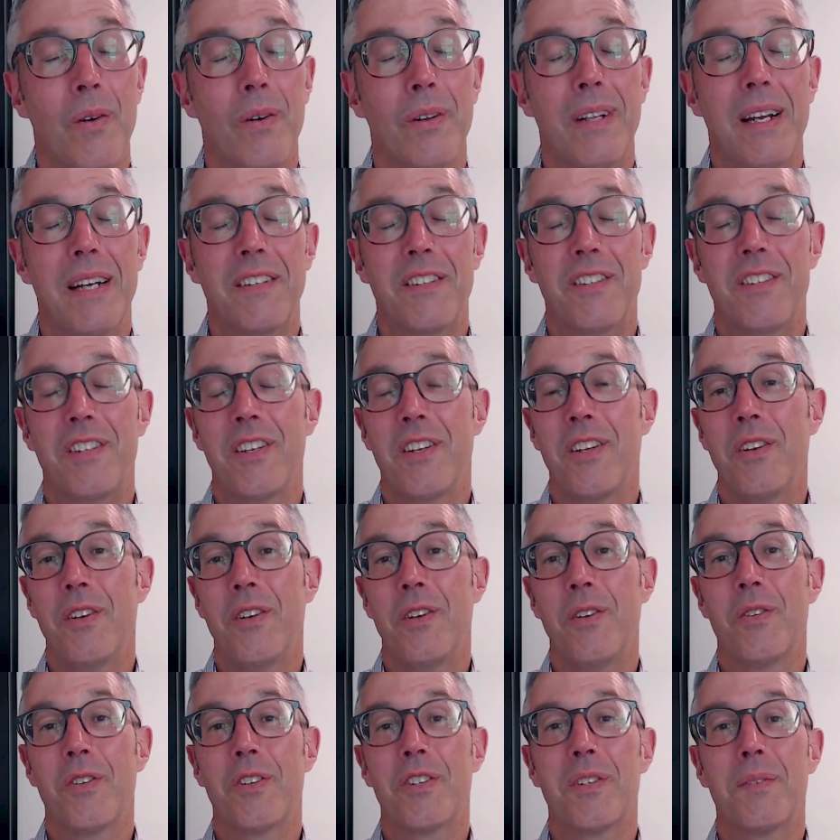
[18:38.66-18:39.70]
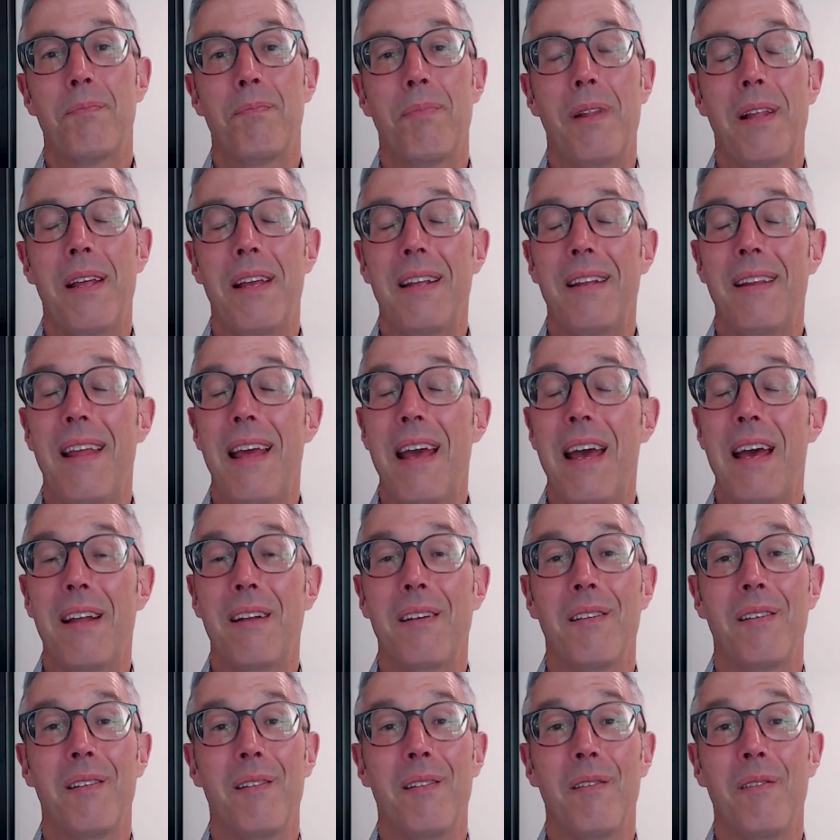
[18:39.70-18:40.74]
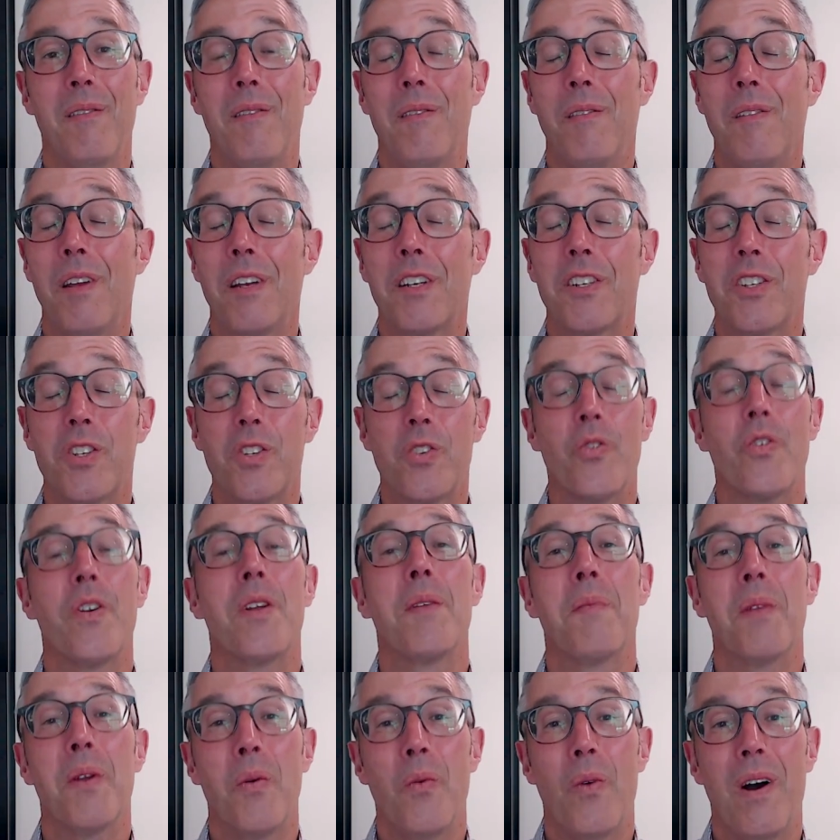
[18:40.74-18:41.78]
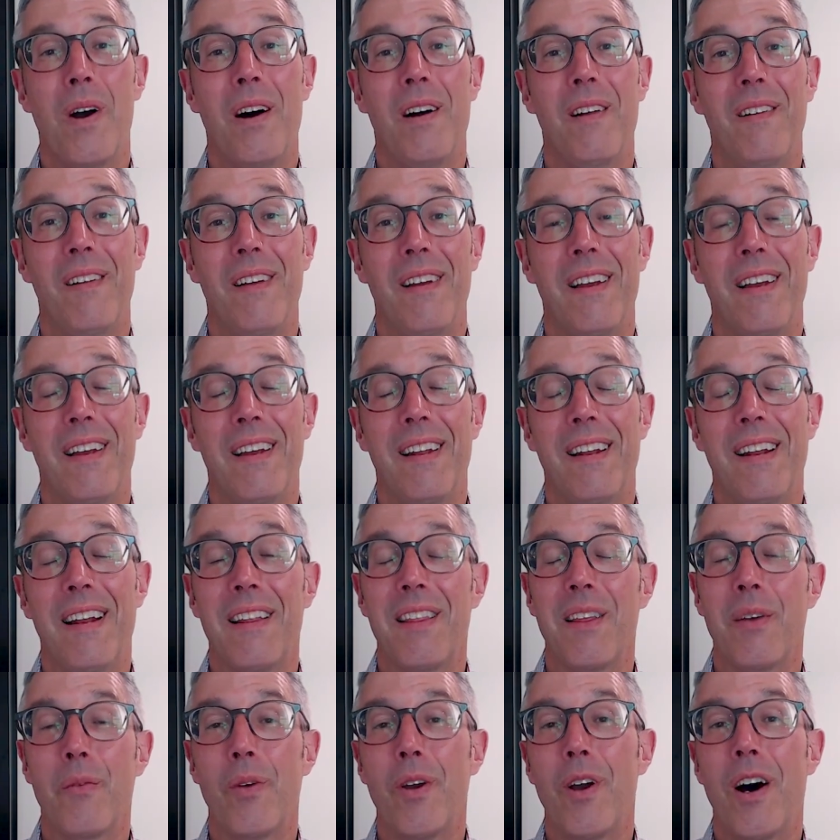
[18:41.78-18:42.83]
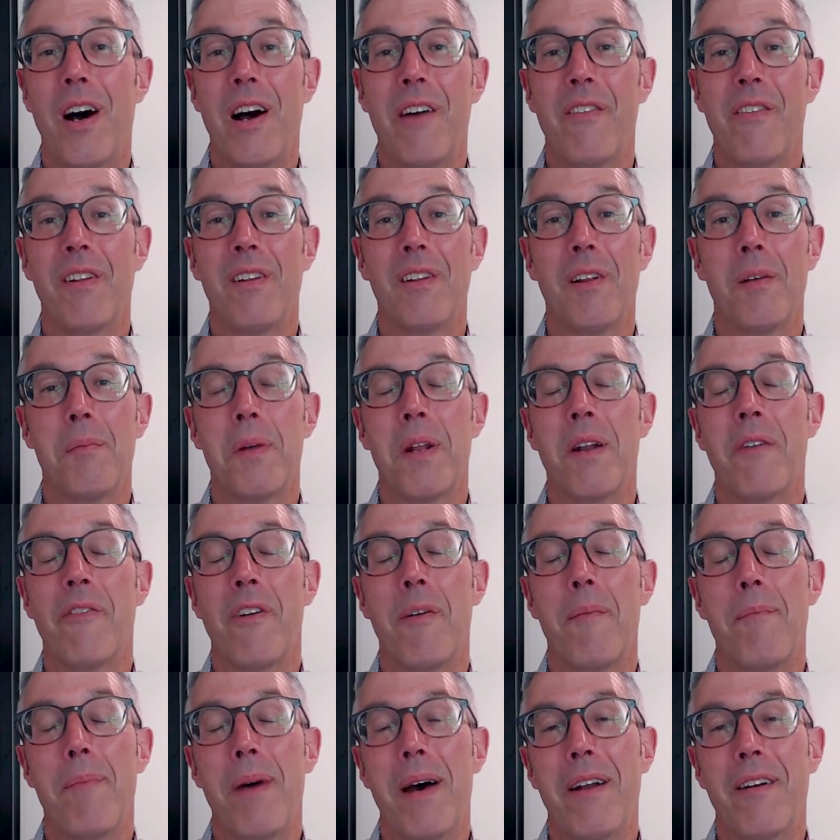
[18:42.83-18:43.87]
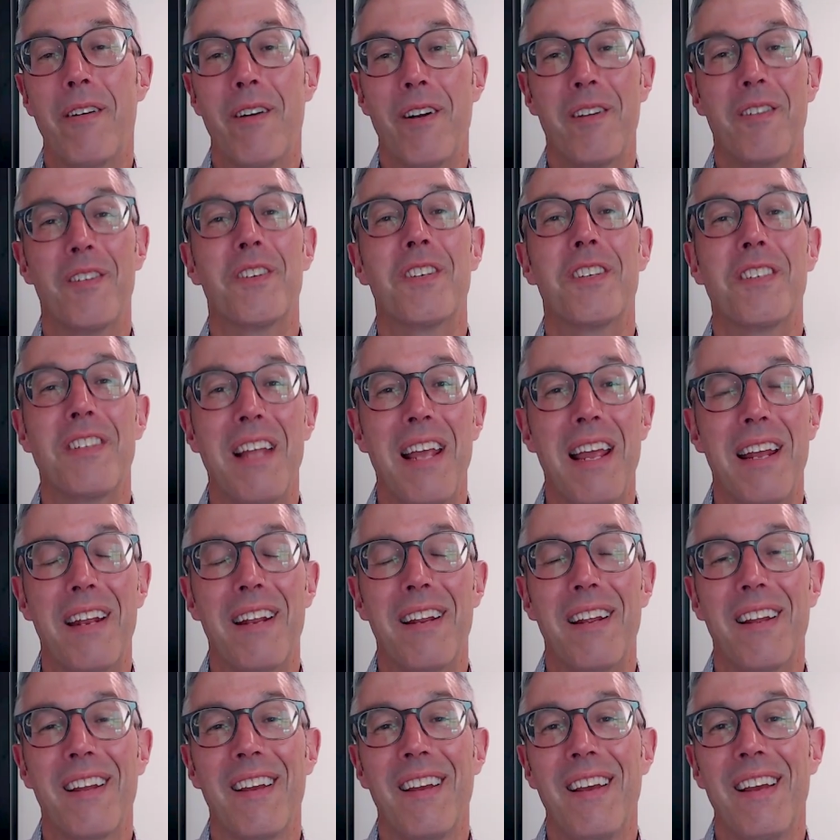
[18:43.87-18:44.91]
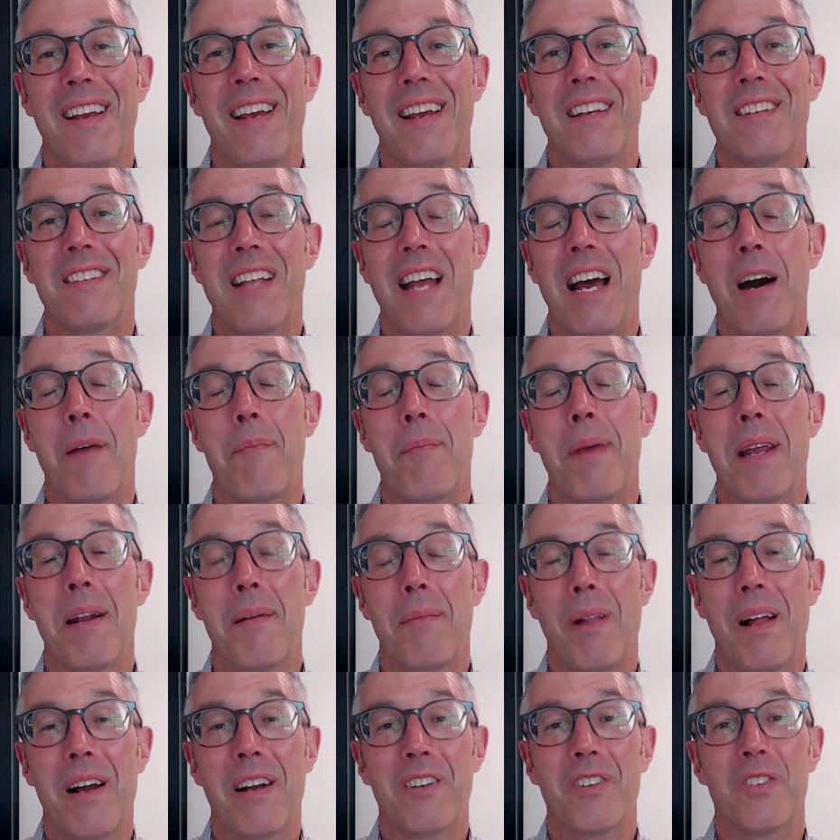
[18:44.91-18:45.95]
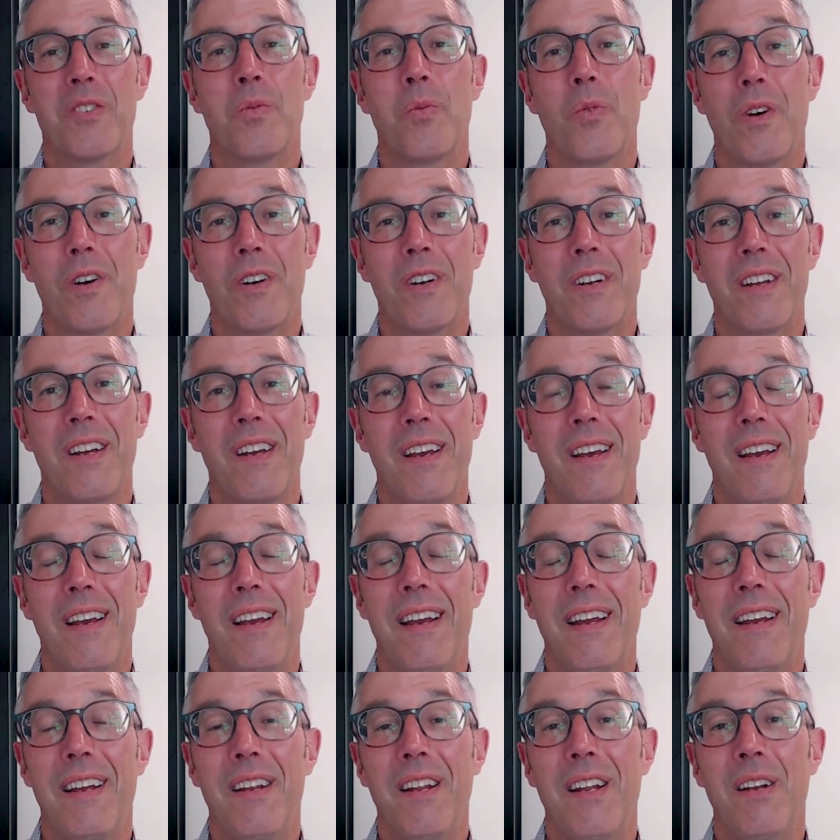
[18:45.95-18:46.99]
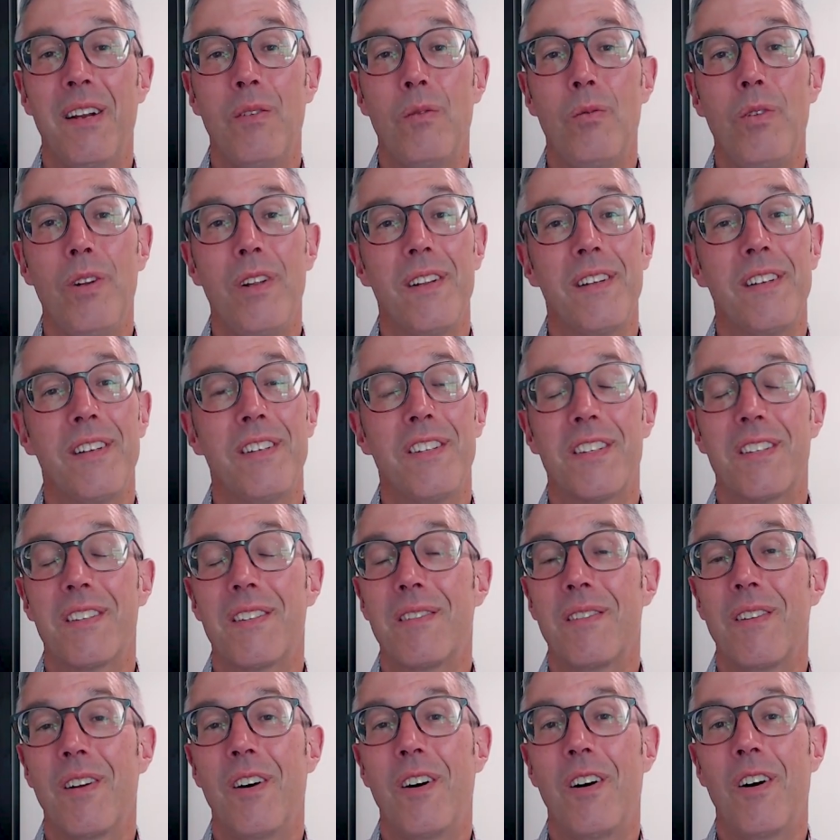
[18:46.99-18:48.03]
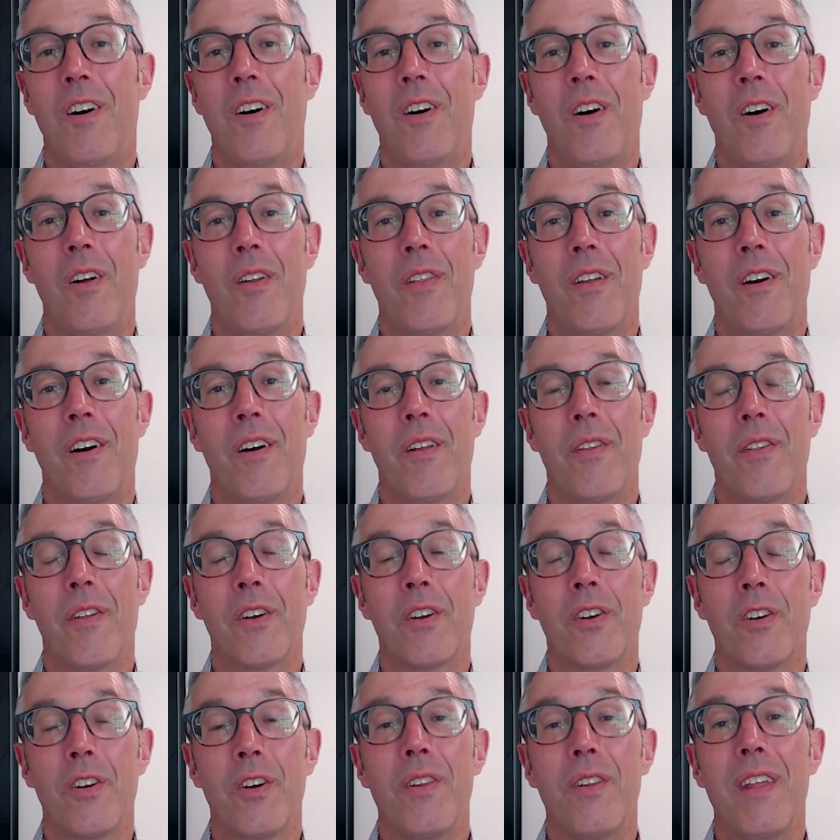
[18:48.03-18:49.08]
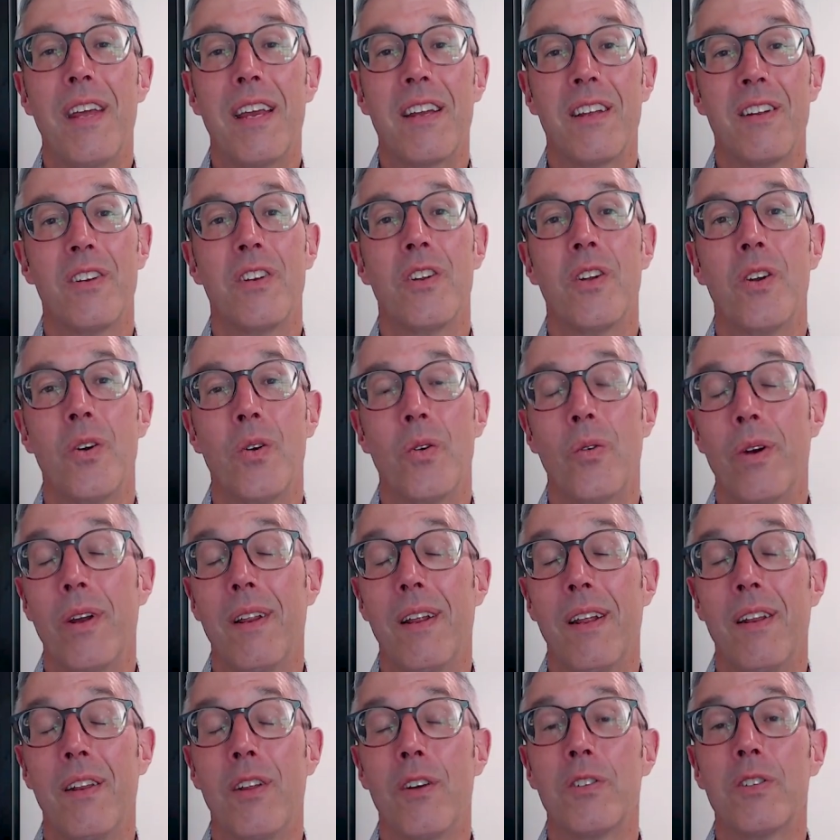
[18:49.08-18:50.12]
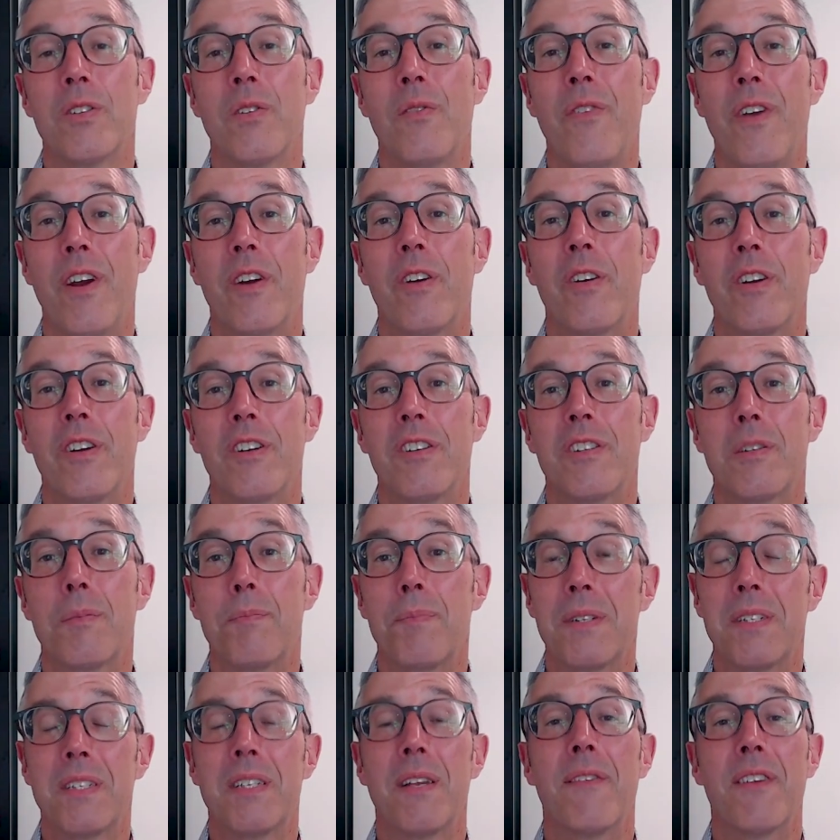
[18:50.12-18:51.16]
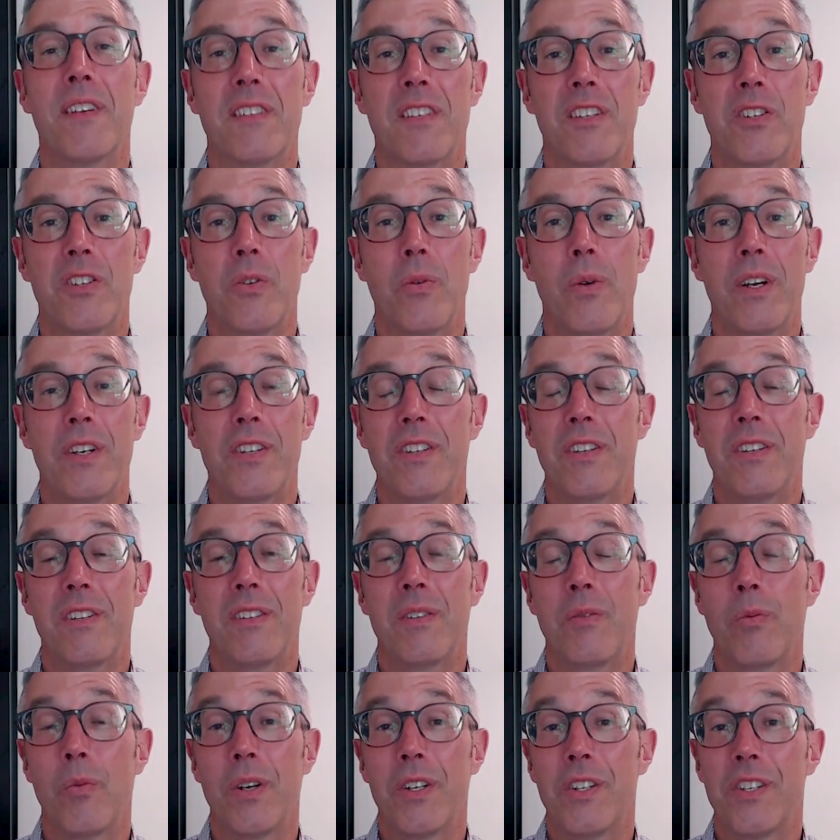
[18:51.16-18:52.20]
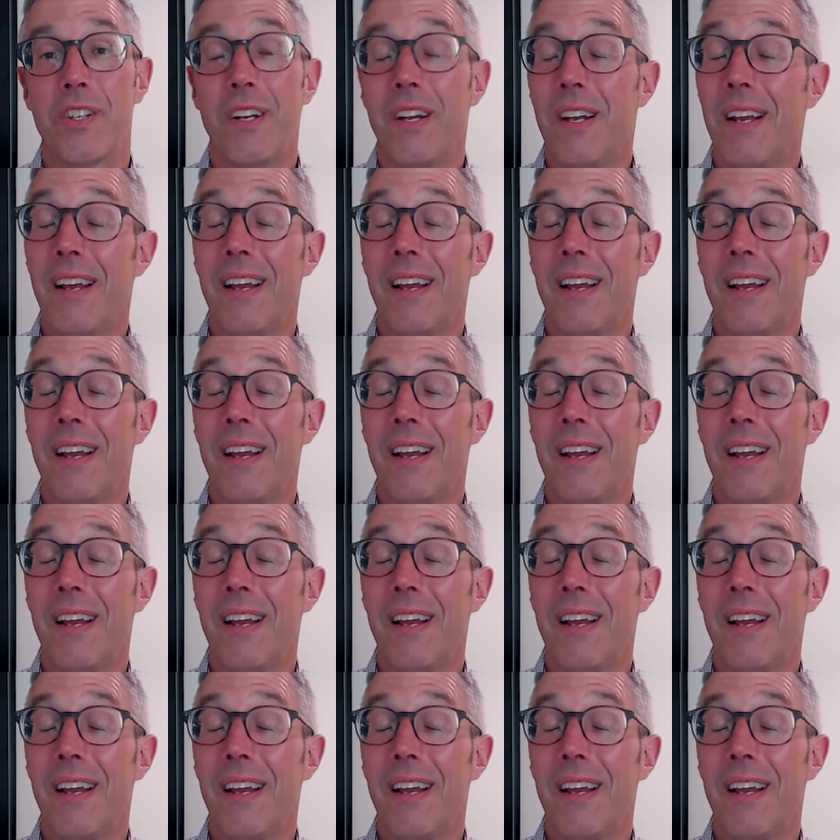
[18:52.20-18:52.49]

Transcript: Well, Dr. Singh, you, you explained that extremely well. And I think we all have a little bit of a better understanding as to how beta blockers work and, and really just all, all the good they can do in, in those very specific situations, which